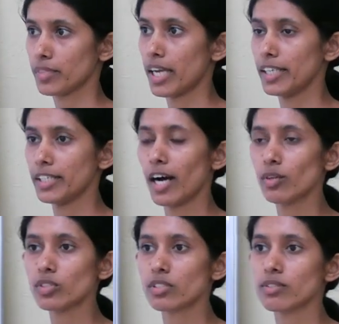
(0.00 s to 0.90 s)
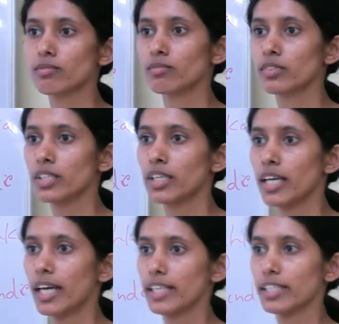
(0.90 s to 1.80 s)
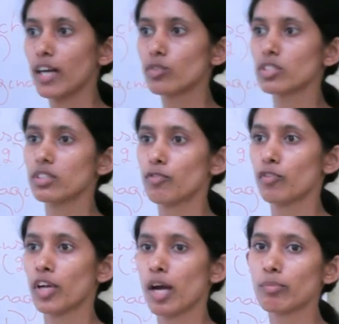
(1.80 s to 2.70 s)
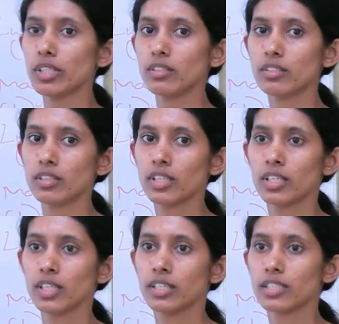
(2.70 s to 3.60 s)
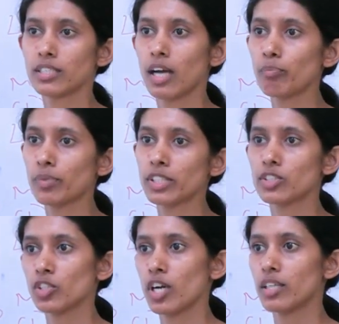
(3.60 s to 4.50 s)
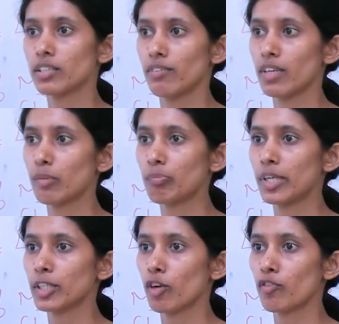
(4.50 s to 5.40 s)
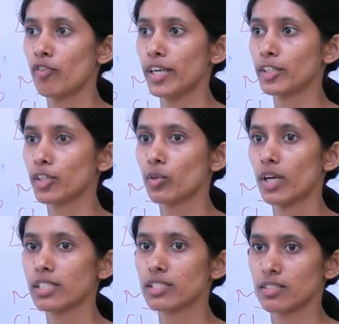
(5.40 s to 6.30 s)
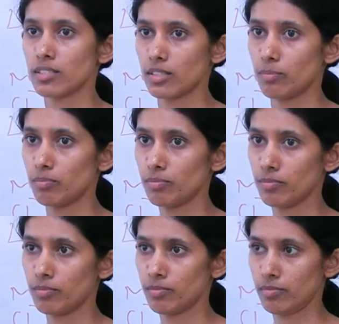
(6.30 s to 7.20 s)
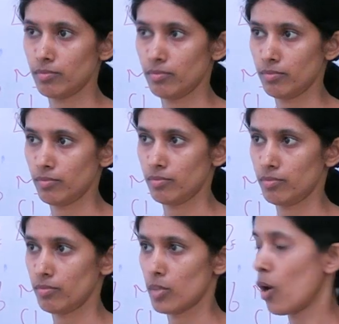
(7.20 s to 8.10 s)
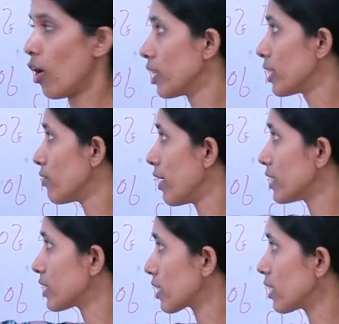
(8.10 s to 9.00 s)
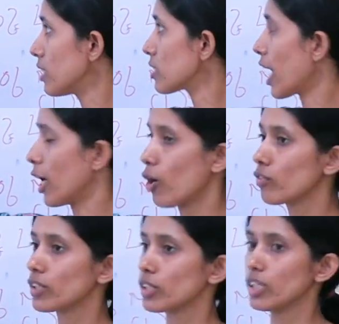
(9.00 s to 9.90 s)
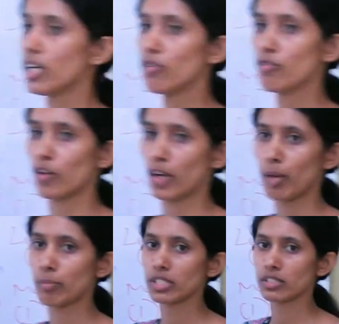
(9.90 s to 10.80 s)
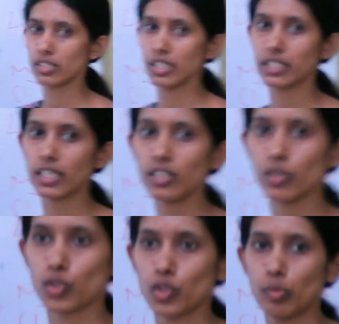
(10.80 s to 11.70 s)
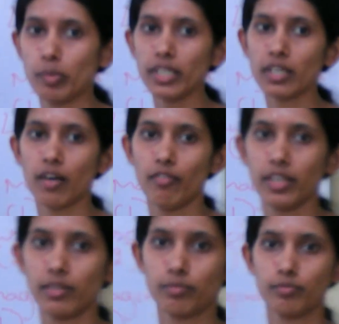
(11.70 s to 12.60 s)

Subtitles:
Any doubts? Any doubts in the foramen? This completes your development of ventricular system. All the ventricles along with the foramens detail you should be aware.